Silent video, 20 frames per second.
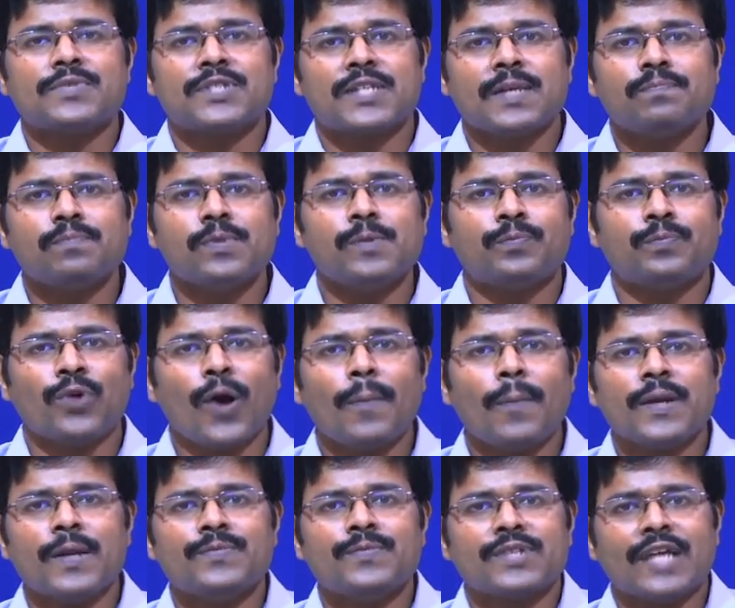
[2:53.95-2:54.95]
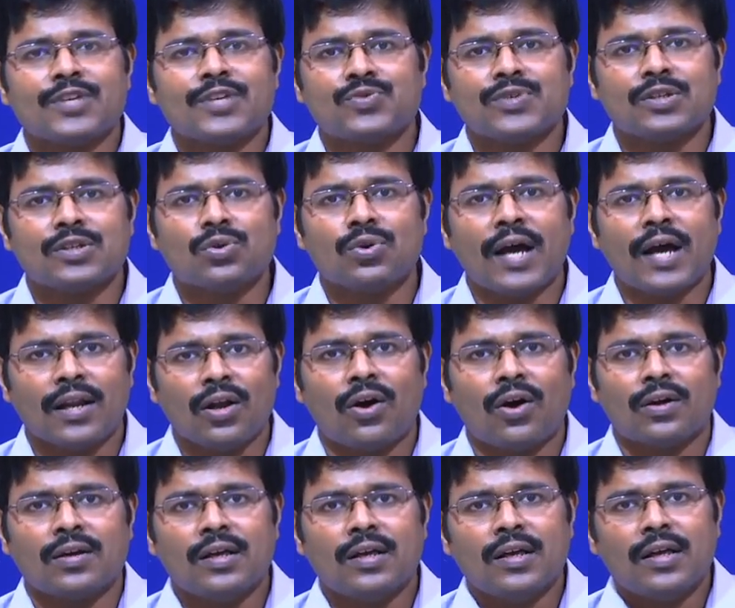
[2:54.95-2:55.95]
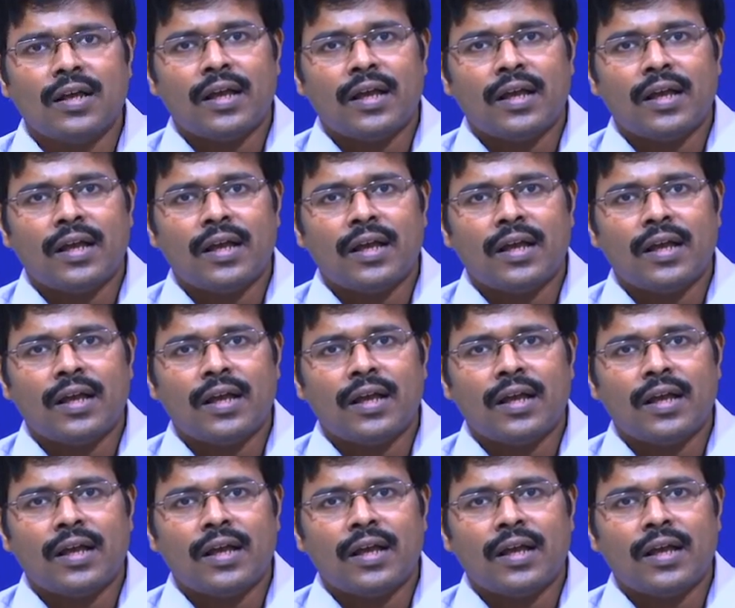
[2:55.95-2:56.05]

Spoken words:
simple problems as we go along,